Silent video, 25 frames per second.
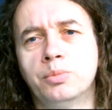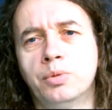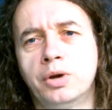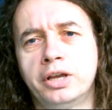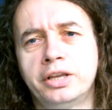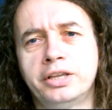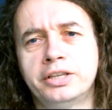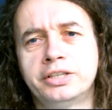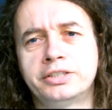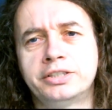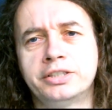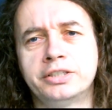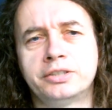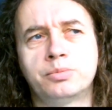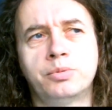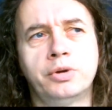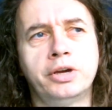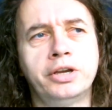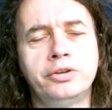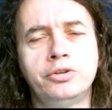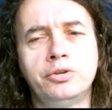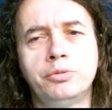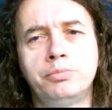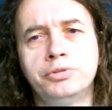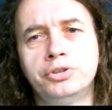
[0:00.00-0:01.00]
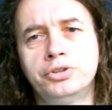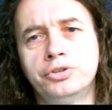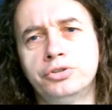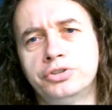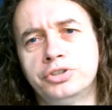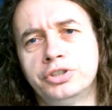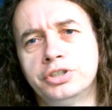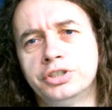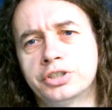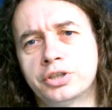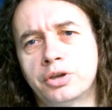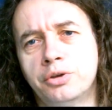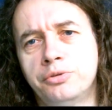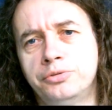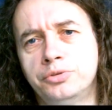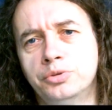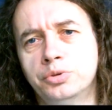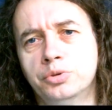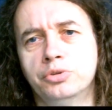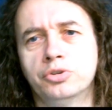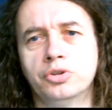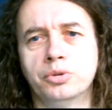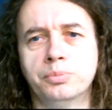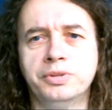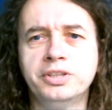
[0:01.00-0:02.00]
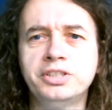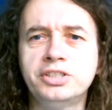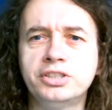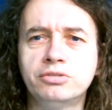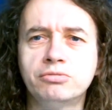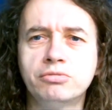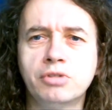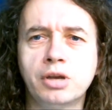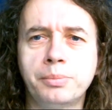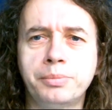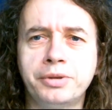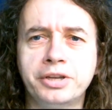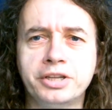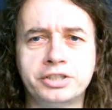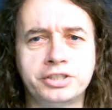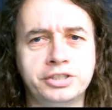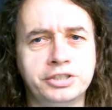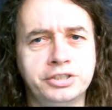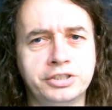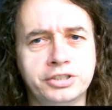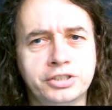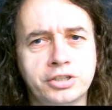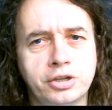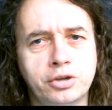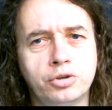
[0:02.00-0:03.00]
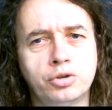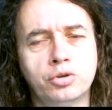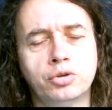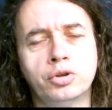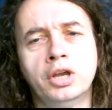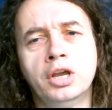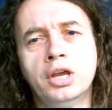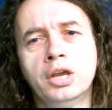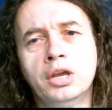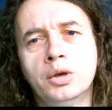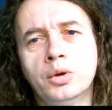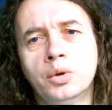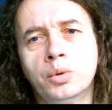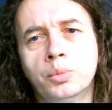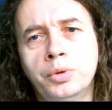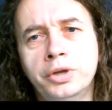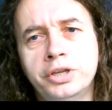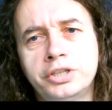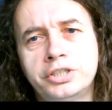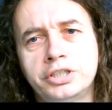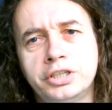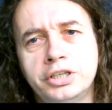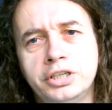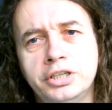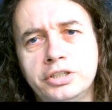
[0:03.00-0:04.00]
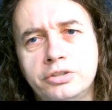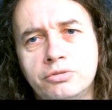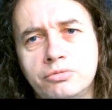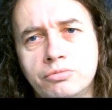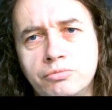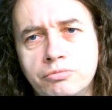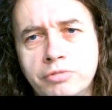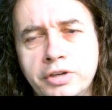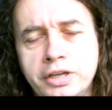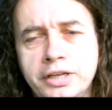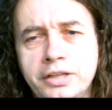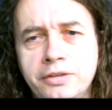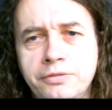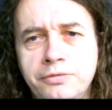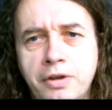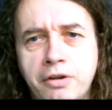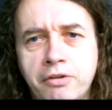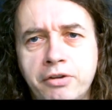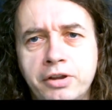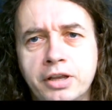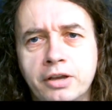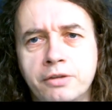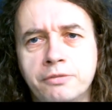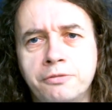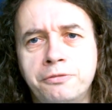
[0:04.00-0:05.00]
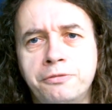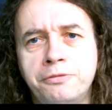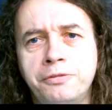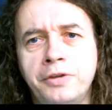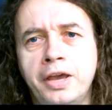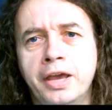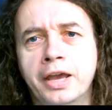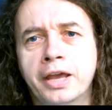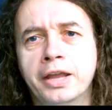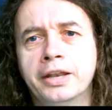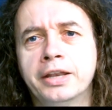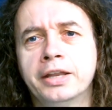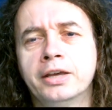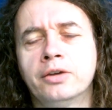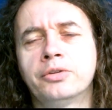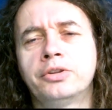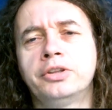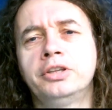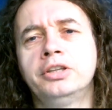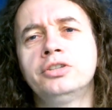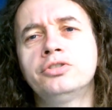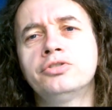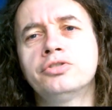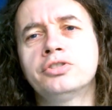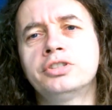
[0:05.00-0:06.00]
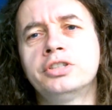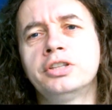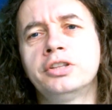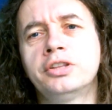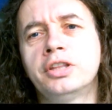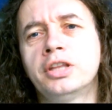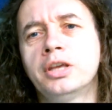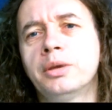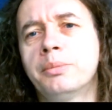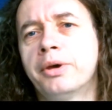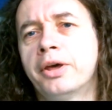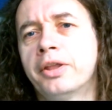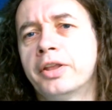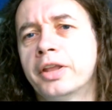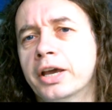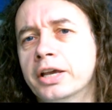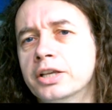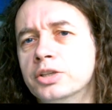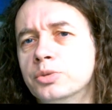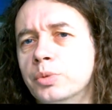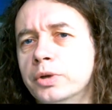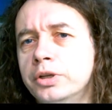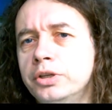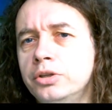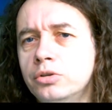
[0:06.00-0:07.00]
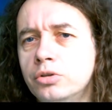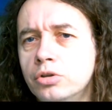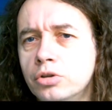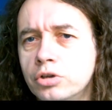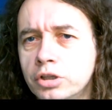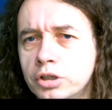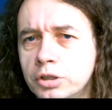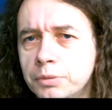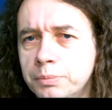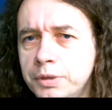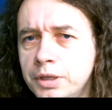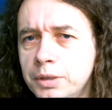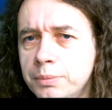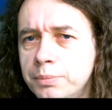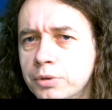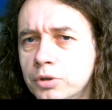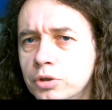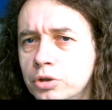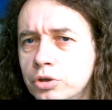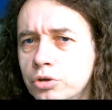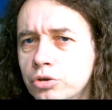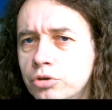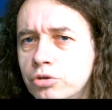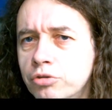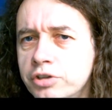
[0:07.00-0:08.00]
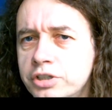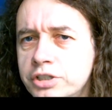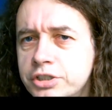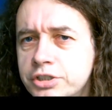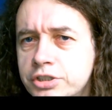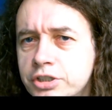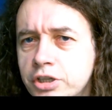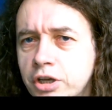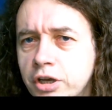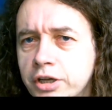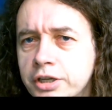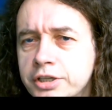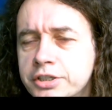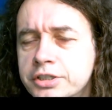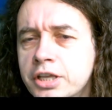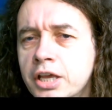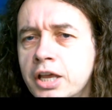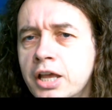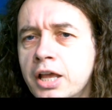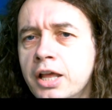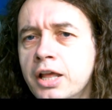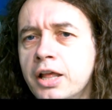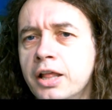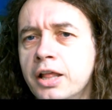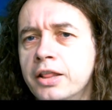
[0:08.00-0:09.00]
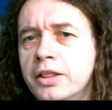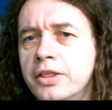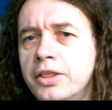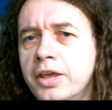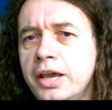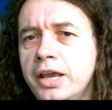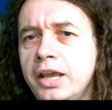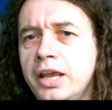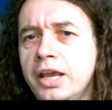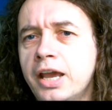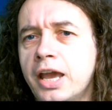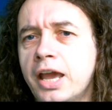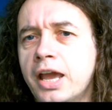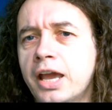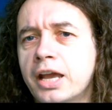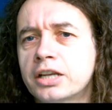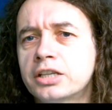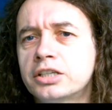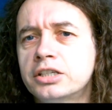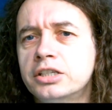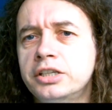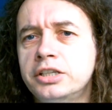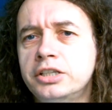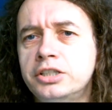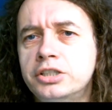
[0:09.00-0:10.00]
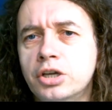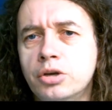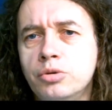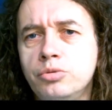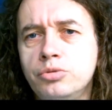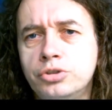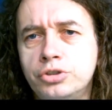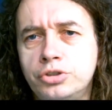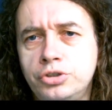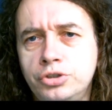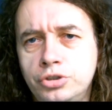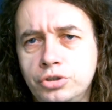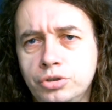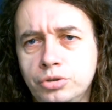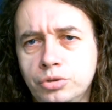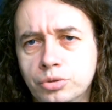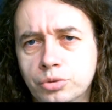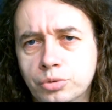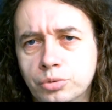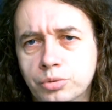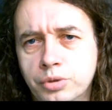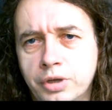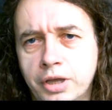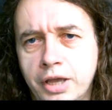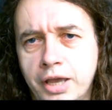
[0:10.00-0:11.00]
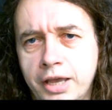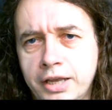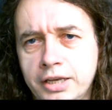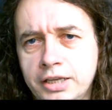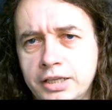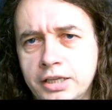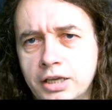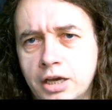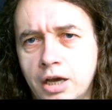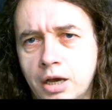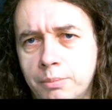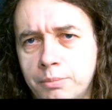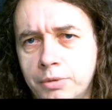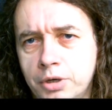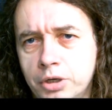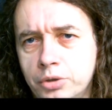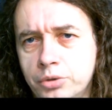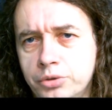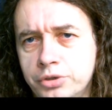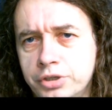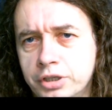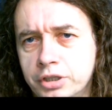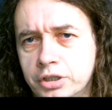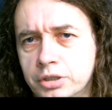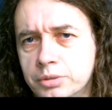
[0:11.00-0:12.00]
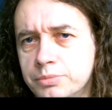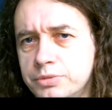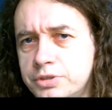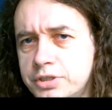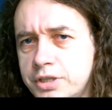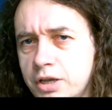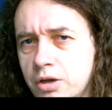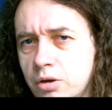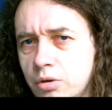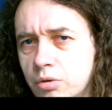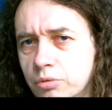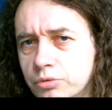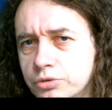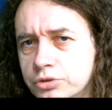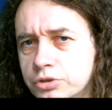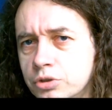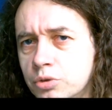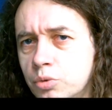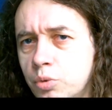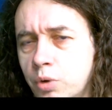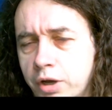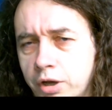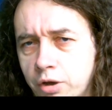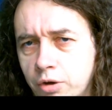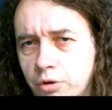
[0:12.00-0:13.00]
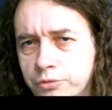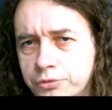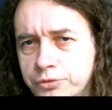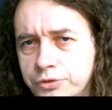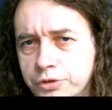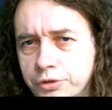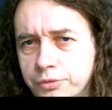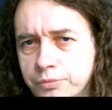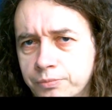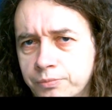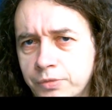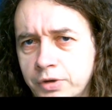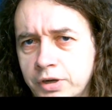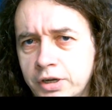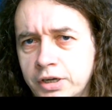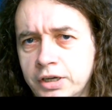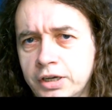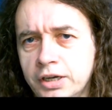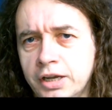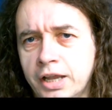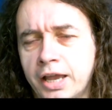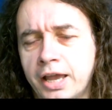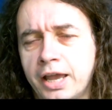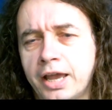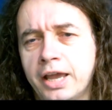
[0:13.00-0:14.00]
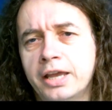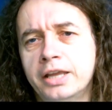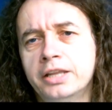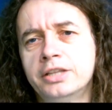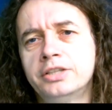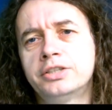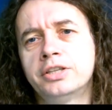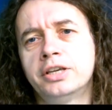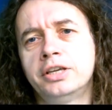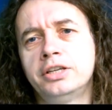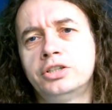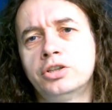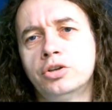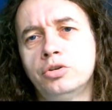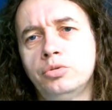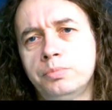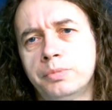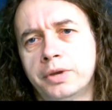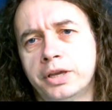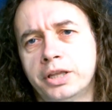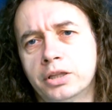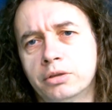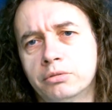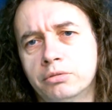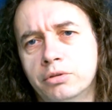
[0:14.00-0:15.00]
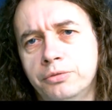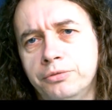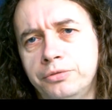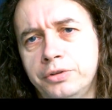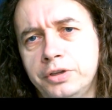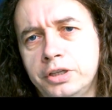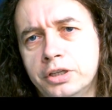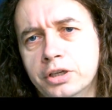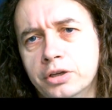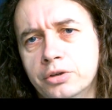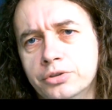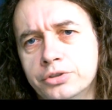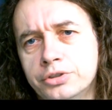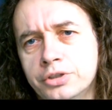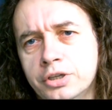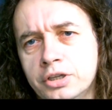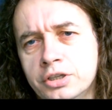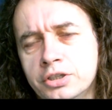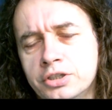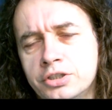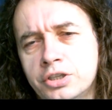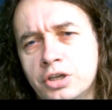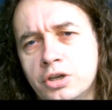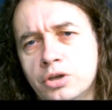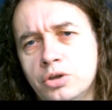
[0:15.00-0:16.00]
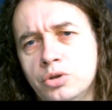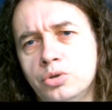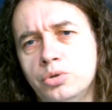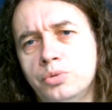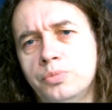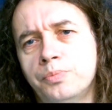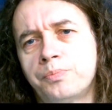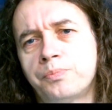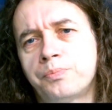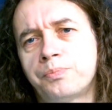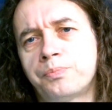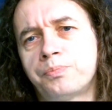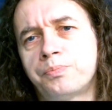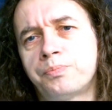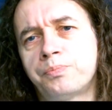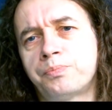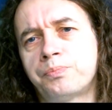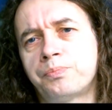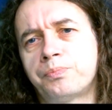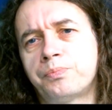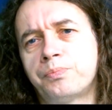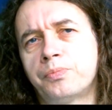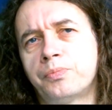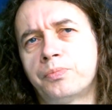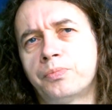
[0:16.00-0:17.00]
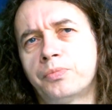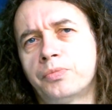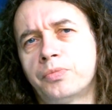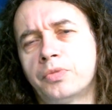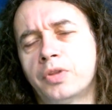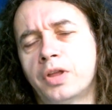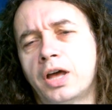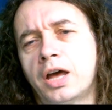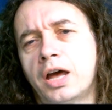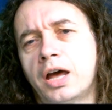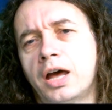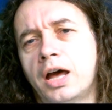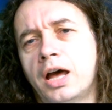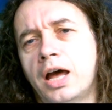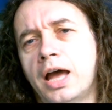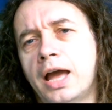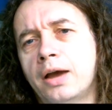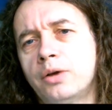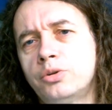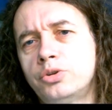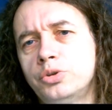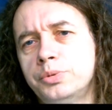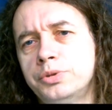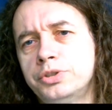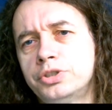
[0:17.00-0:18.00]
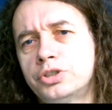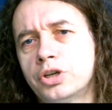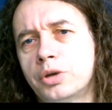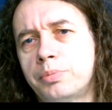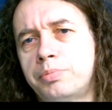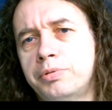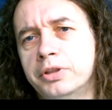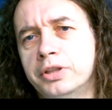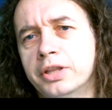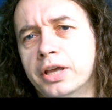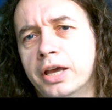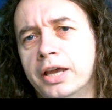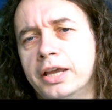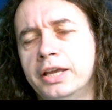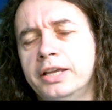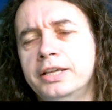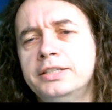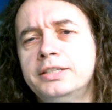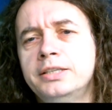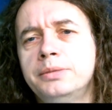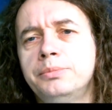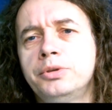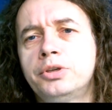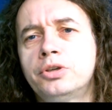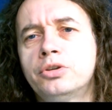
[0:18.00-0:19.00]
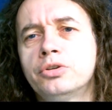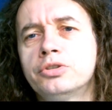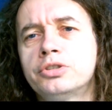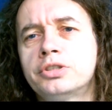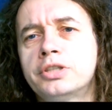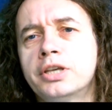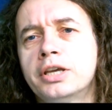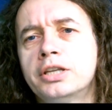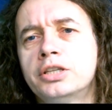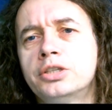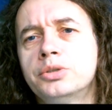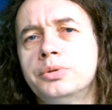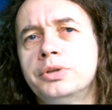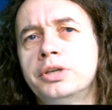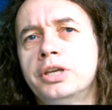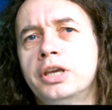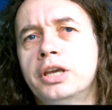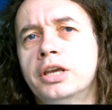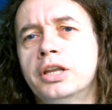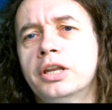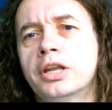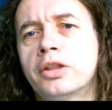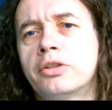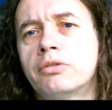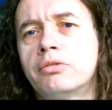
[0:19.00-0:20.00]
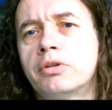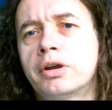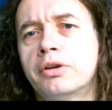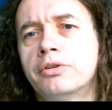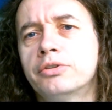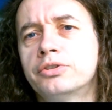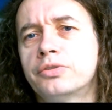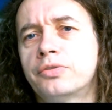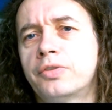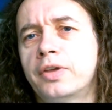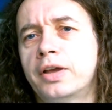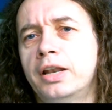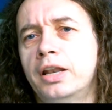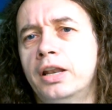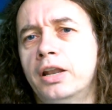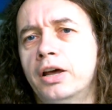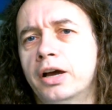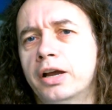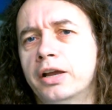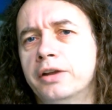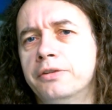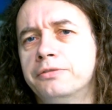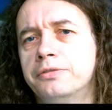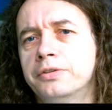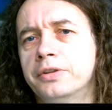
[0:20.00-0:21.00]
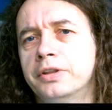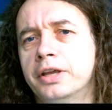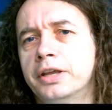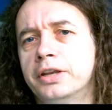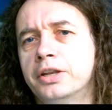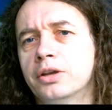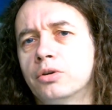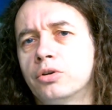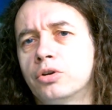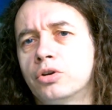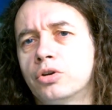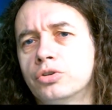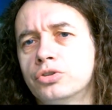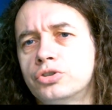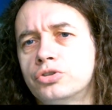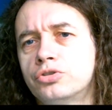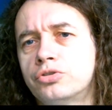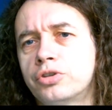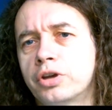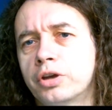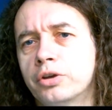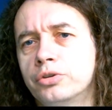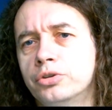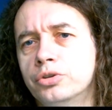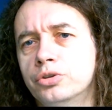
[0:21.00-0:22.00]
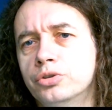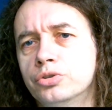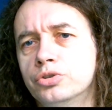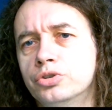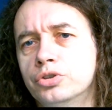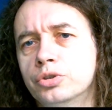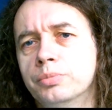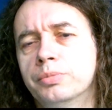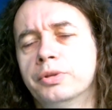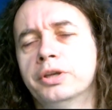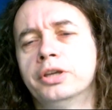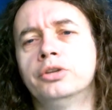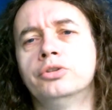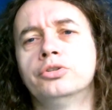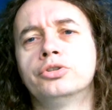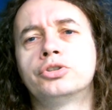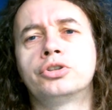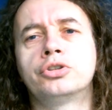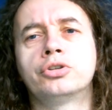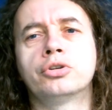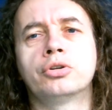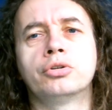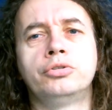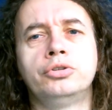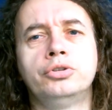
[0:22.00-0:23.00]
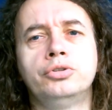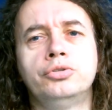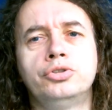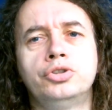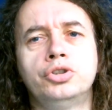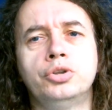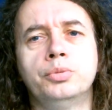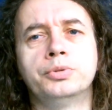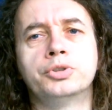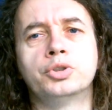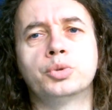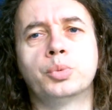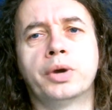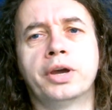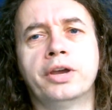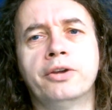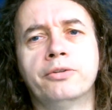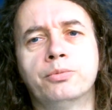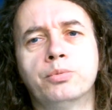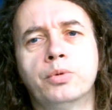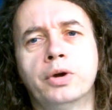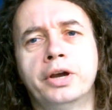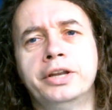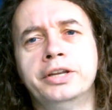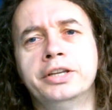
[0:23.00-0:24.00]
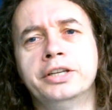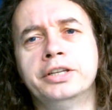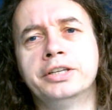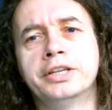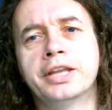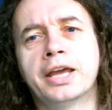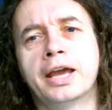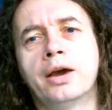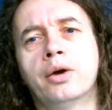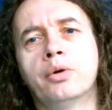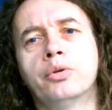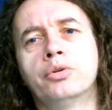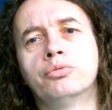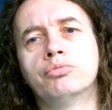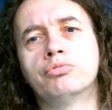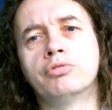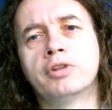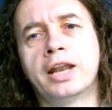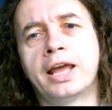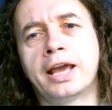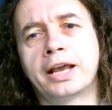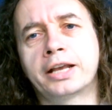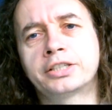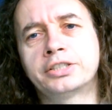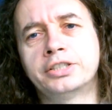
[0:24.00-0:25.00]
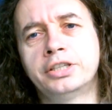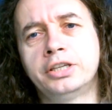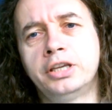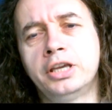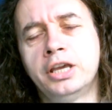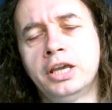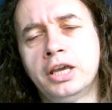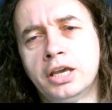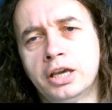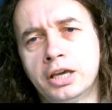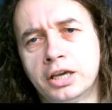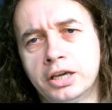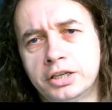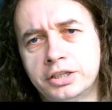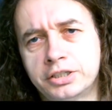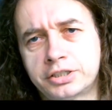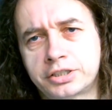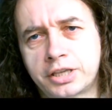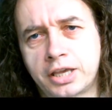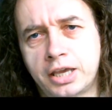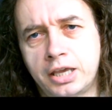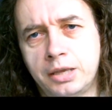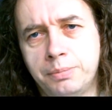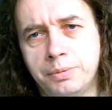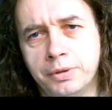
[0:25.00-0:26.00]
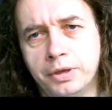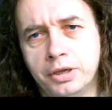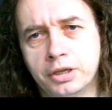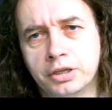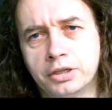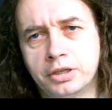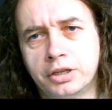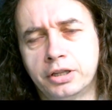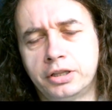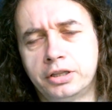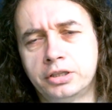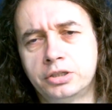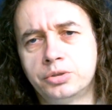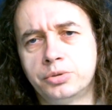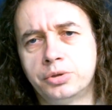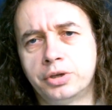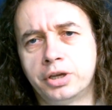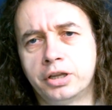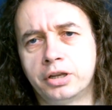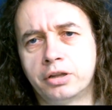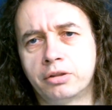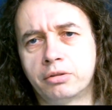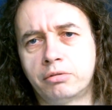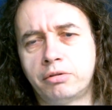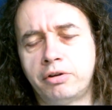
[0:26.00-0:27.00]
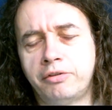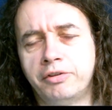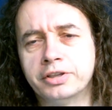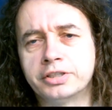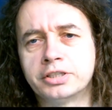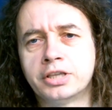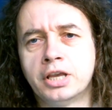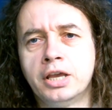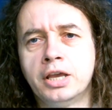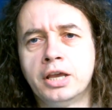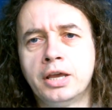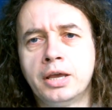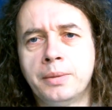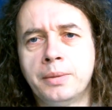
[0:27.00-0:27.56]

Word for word: Why is this? Why are you producing so few of them? This is rubbish, this is no good, which is really very unfair. Now, the interesting thing about that is when you look at the people who criticize, they actually don't do any uploading themselves quite often, and they don't make their own videos. So, how do you interpret that? Is it because they're doing it in other areas of their life and they don't concentrate on YouTube? They use YouTube as a way of winding down, of relaxing and escaping, and are they doing it in other areas?